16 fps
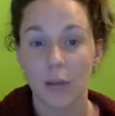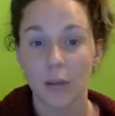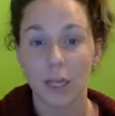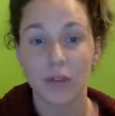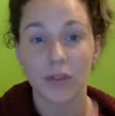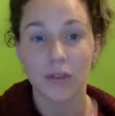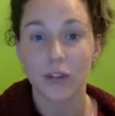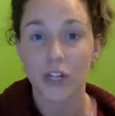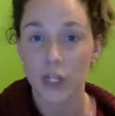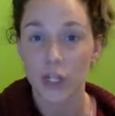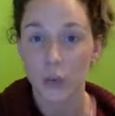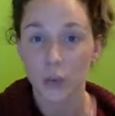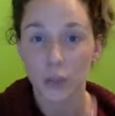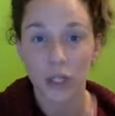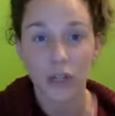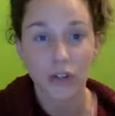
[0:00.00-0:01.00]
even fresh
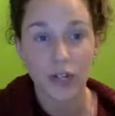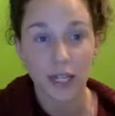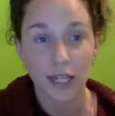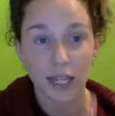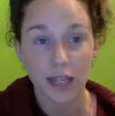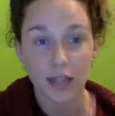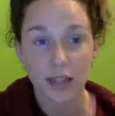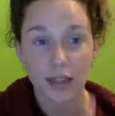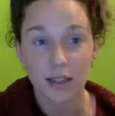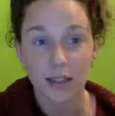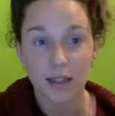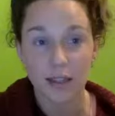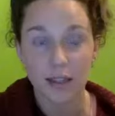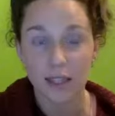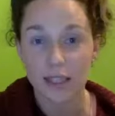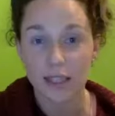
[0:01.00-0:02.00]
water drinking
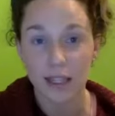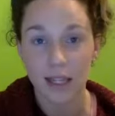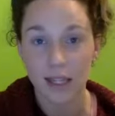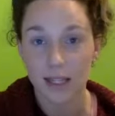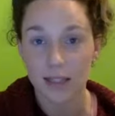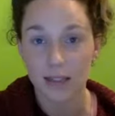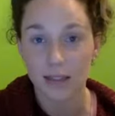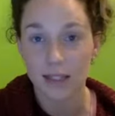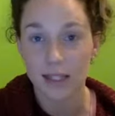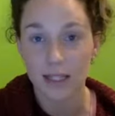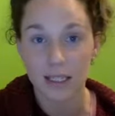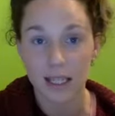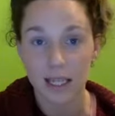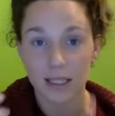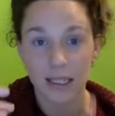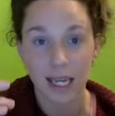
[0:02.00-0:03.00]
into
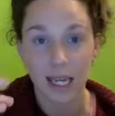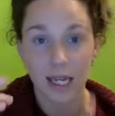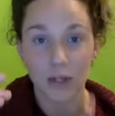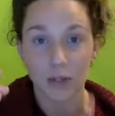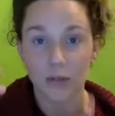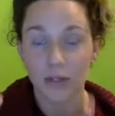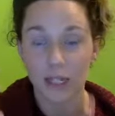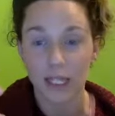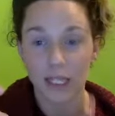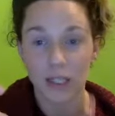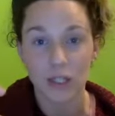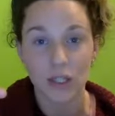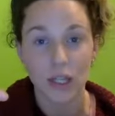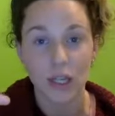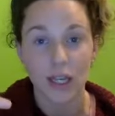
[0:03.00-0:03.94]
their town or village.